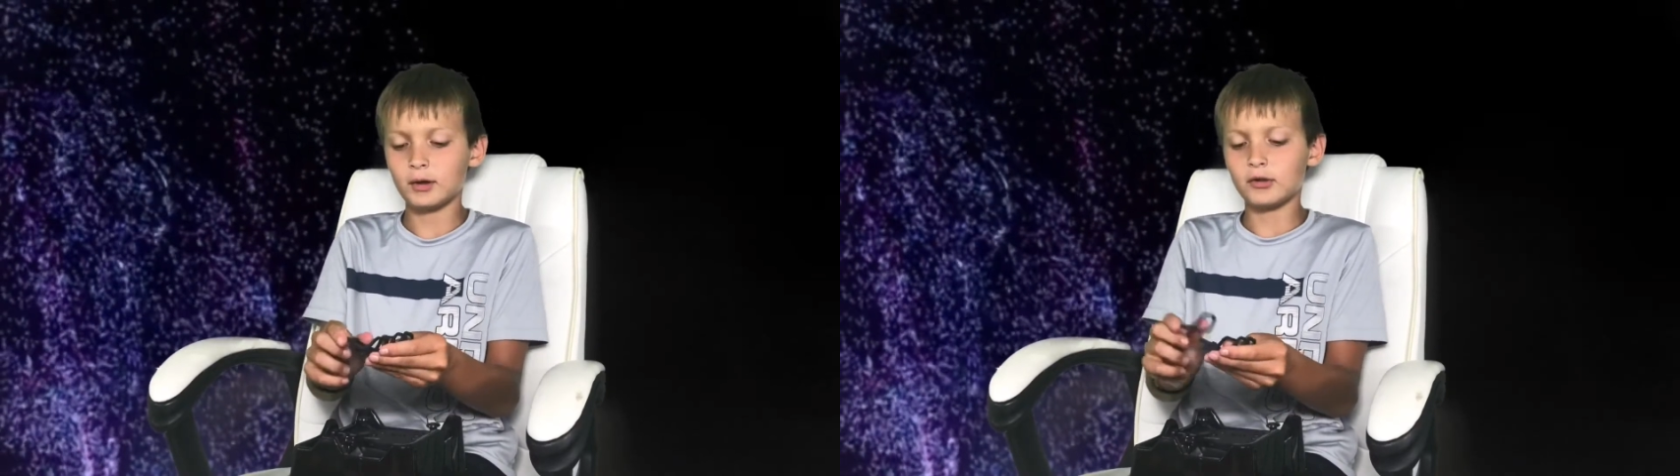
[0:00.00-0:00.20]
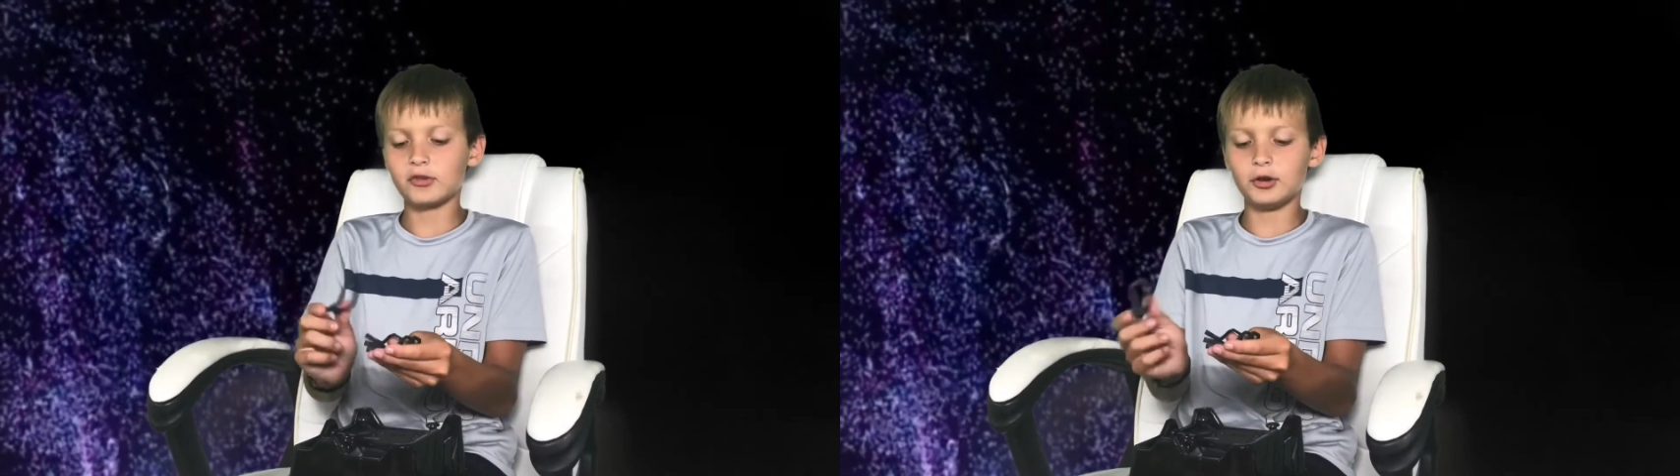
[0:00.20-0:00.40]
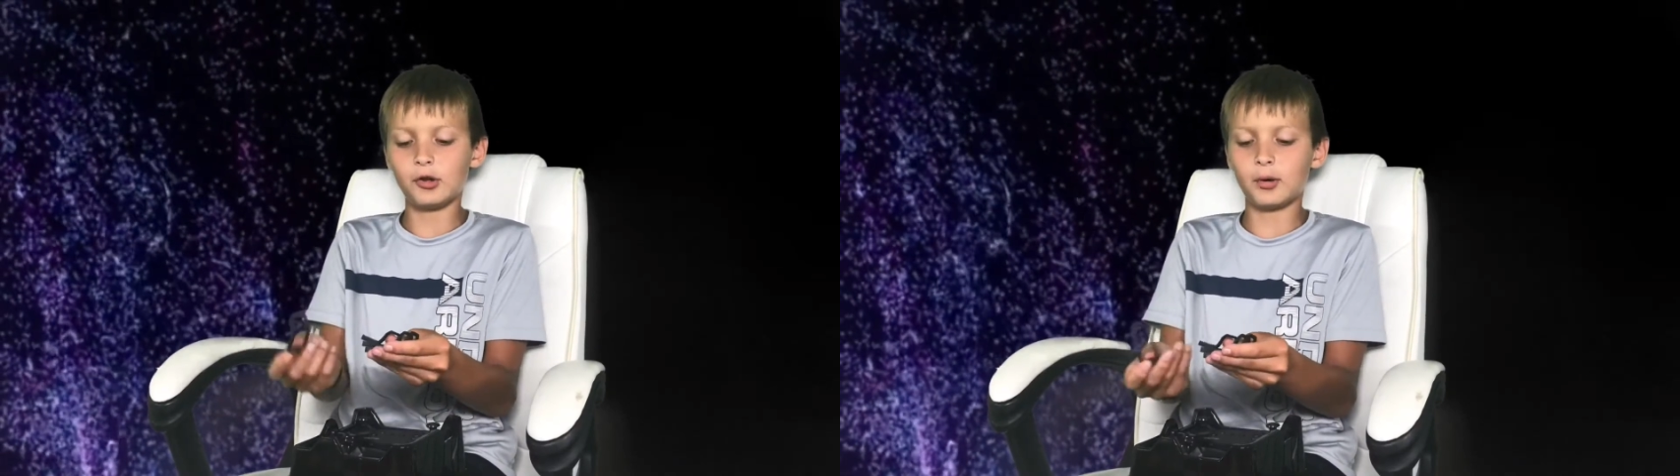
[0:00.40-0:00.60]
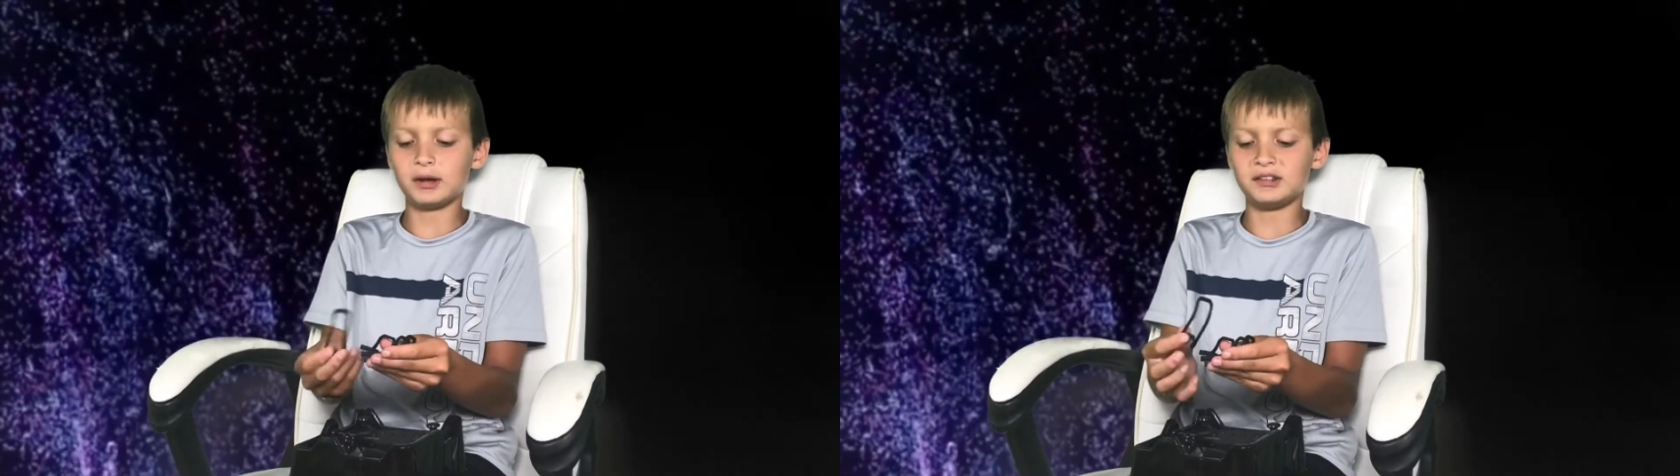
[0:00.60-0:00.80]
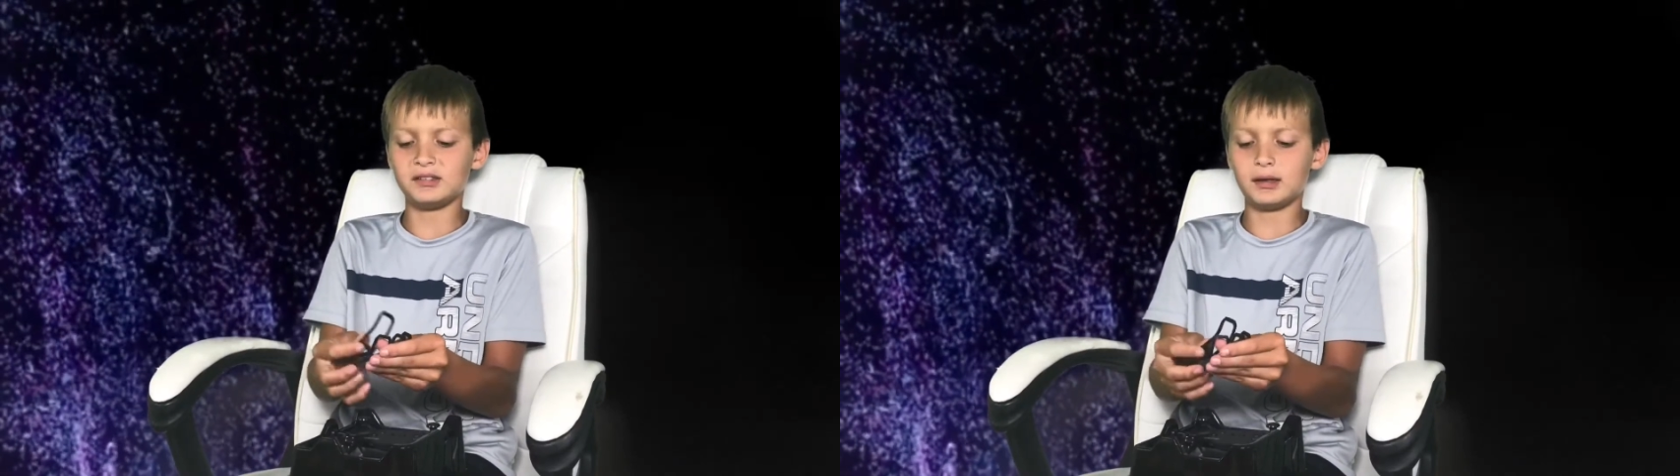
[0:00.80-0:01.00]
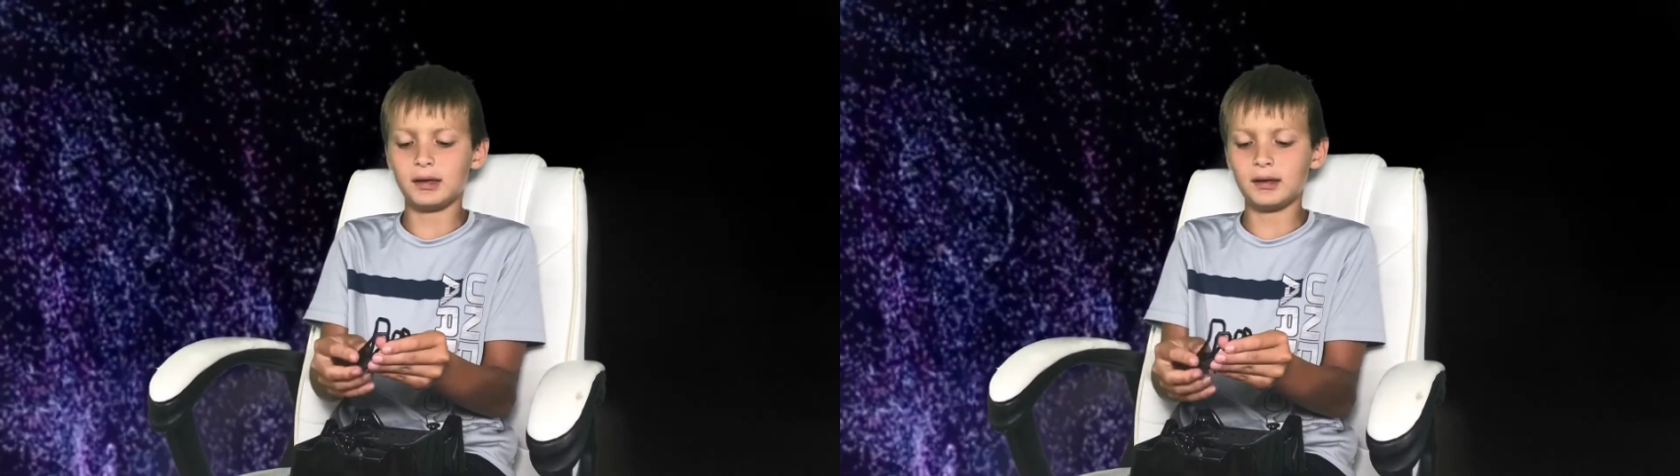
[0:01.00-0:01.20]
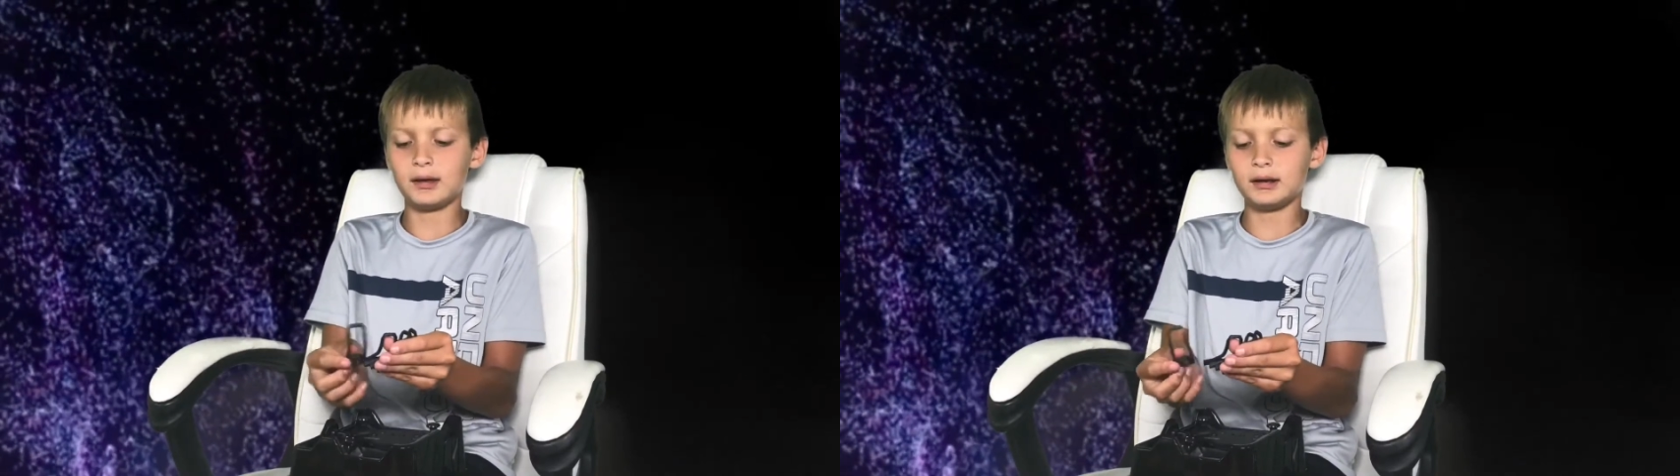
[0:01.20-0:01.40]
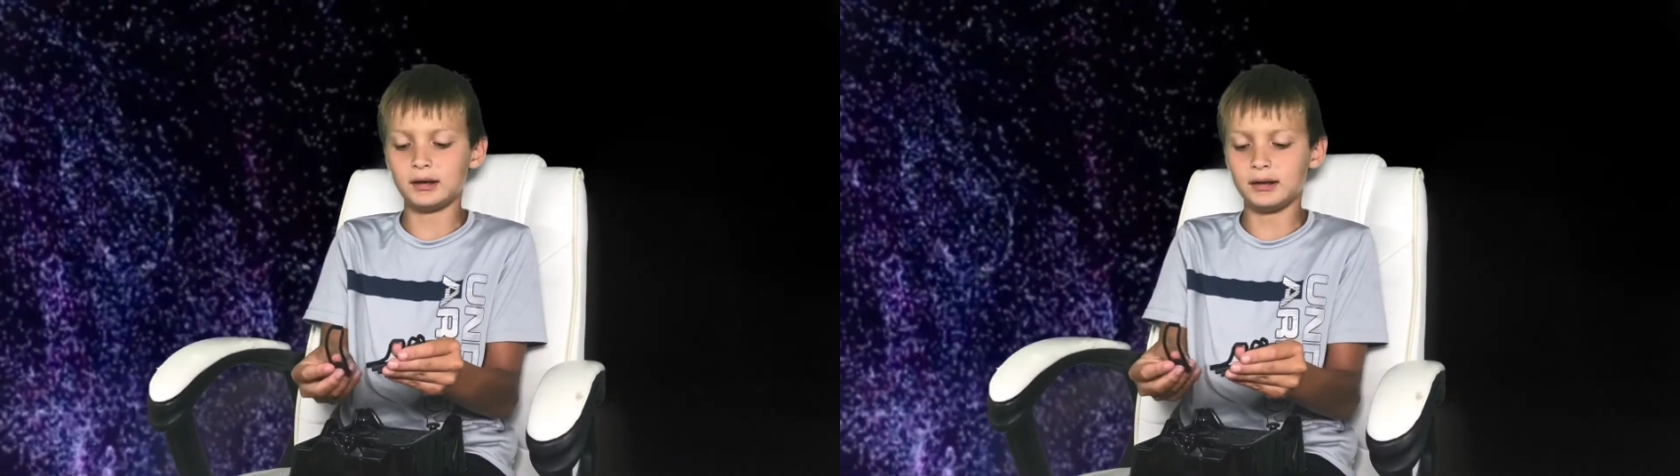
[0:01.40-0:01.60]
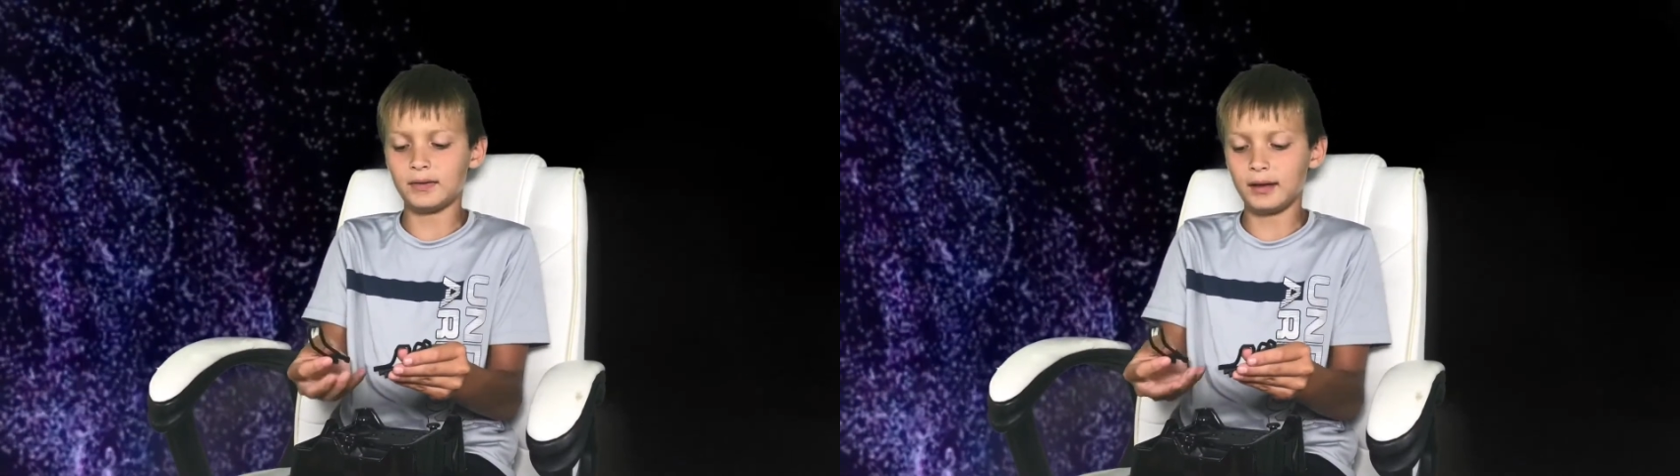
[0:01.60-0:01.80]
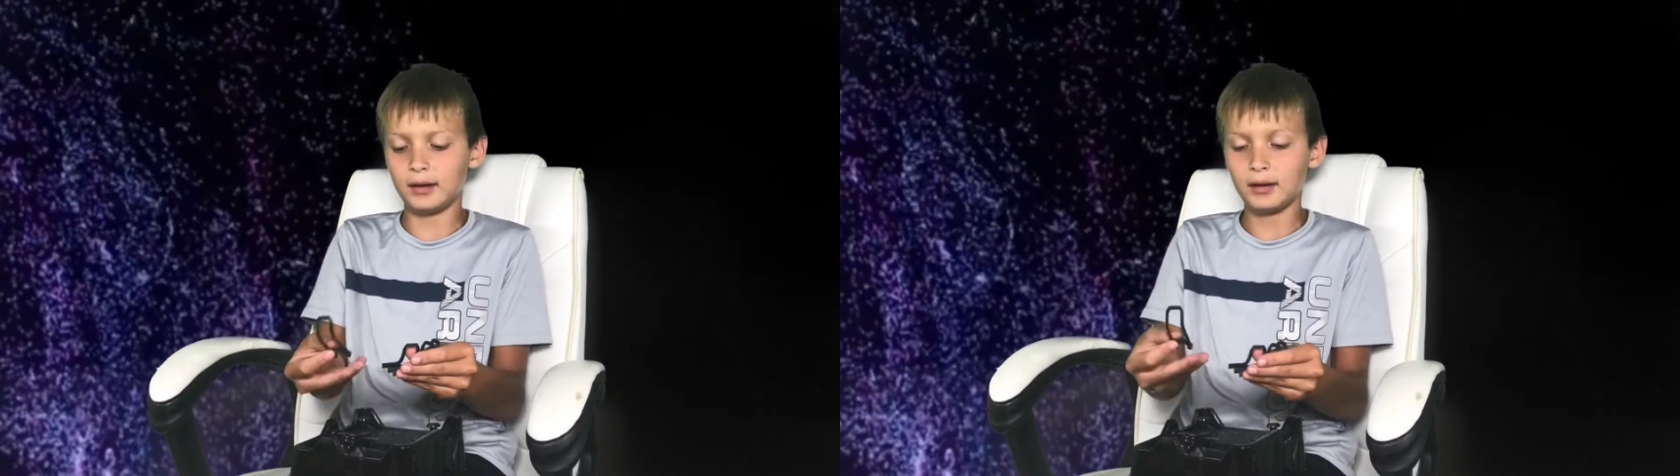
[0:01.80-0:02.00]
so you don't hit
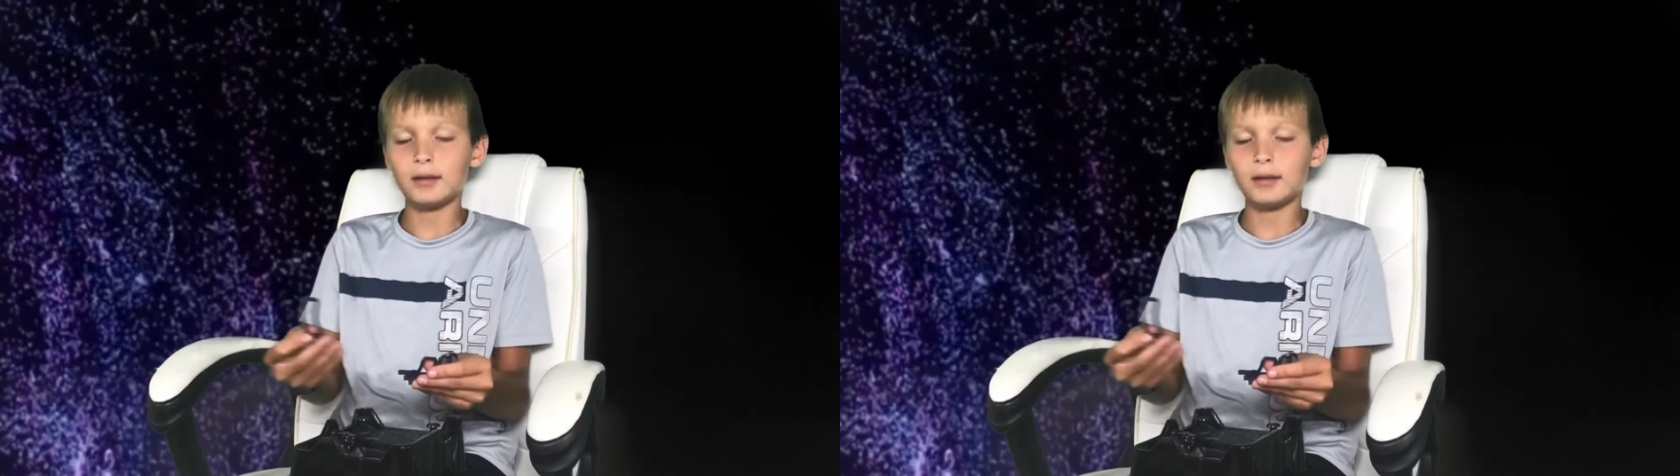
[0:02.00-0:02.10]
anything.